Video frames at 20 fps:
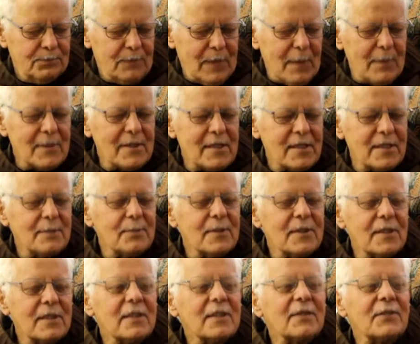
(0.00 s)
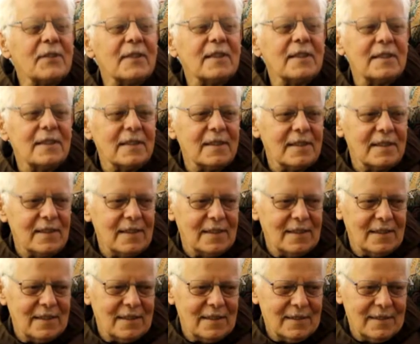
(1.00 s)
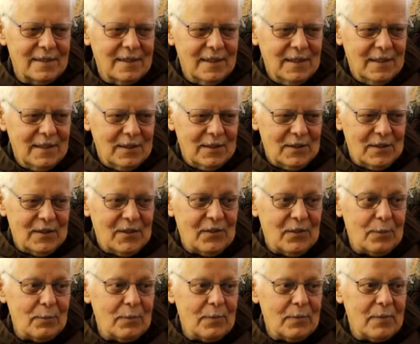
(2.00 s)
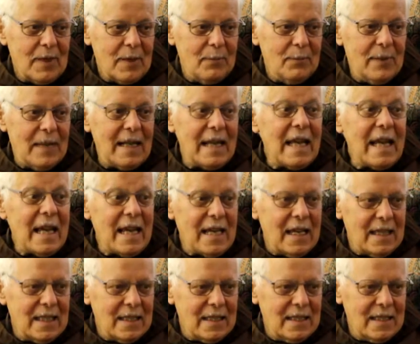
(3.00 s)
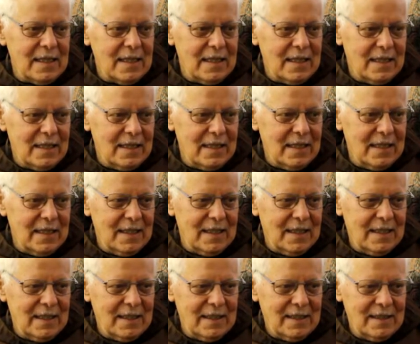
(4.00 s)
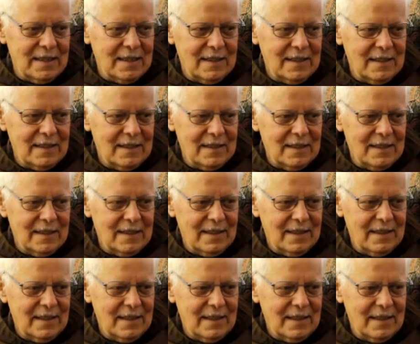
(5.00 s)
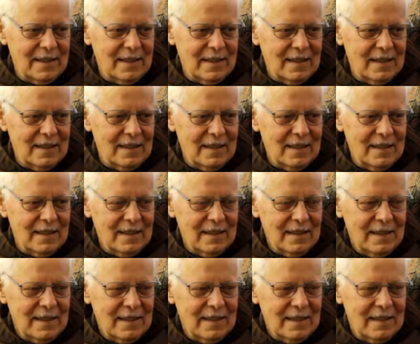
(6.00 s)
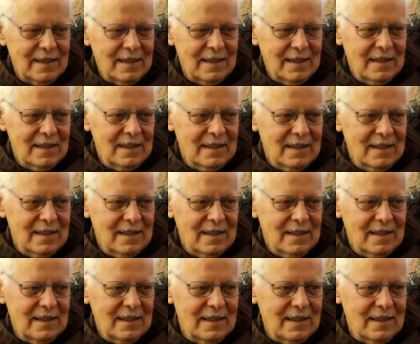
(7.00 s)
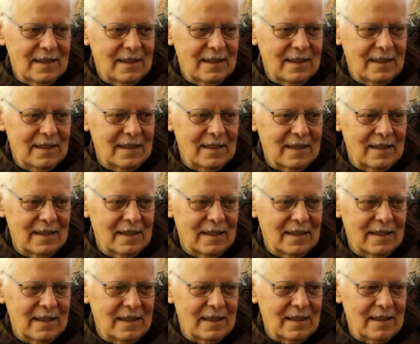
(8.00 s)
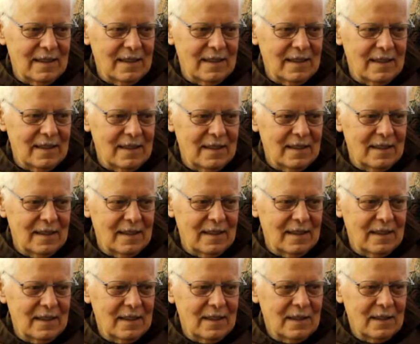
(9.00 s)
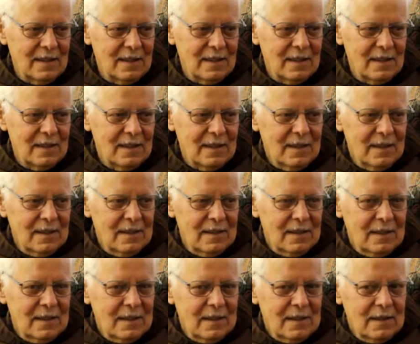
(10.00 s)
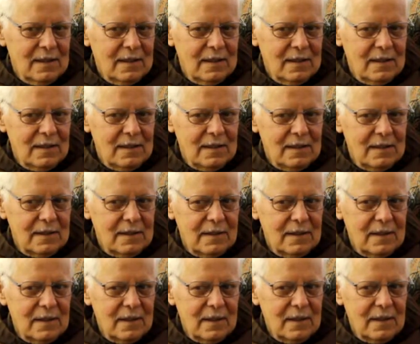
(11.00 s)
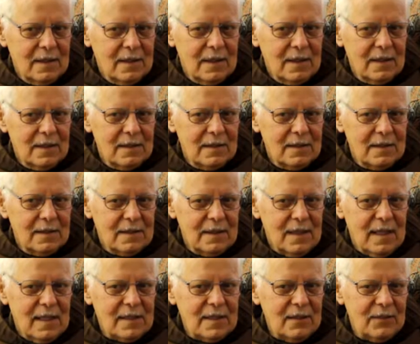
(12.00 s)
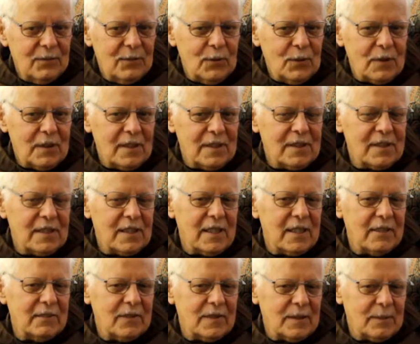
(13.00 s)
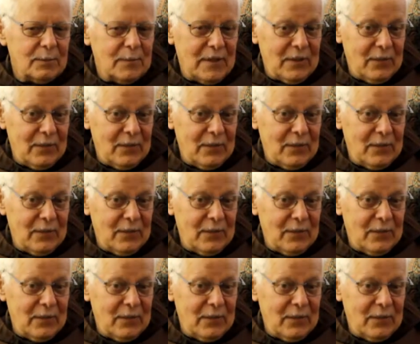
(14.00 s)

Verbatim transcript: baptism certificates uh, was from Bel Air. Okay. And then um, from there, where did you go to? Uh, in 1947,